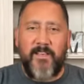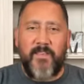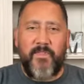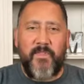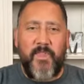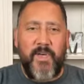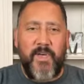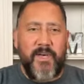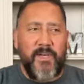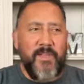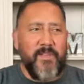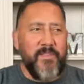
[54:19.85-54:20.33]

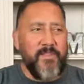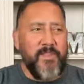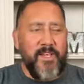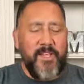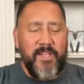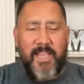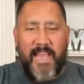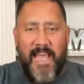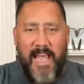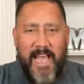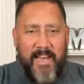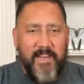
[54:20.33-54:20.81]
the, the
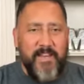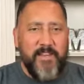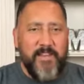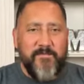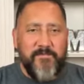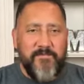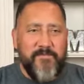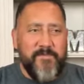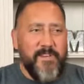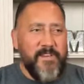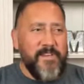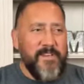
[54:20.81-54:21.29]
lack
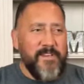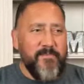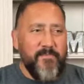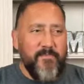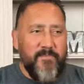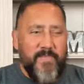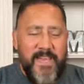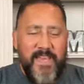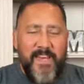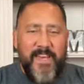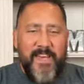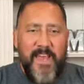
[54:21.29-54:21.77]
of
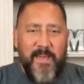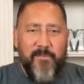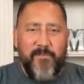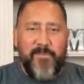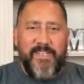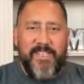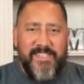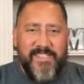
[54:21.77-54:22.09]
being able